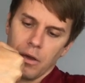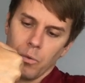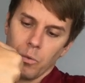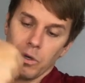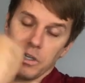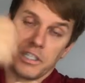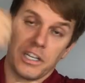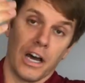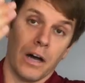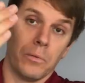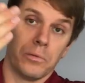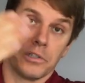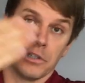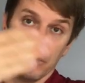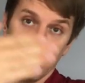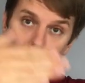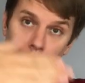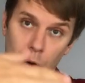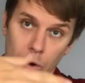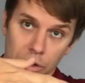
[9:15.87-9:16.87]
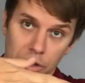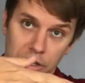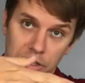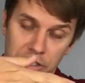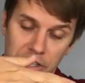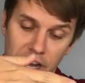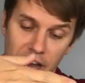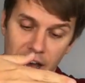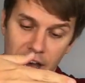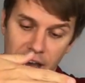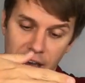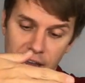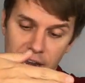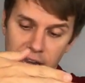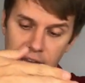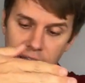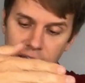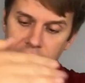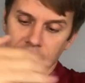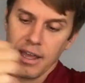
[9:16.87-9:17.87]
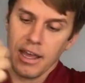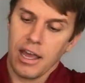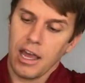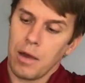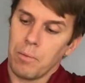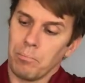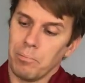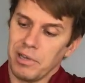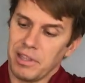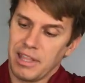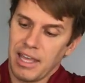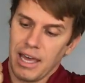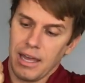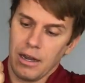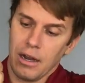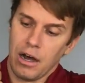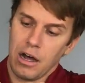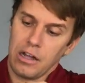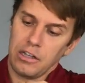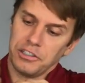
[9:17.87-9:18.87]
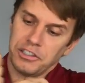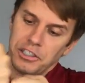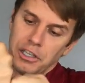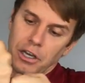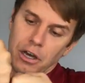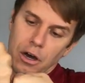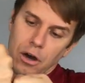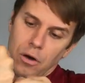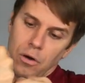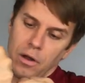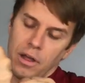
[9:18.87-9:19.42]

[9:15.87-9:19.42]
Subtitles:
which helps lower the shot, but then also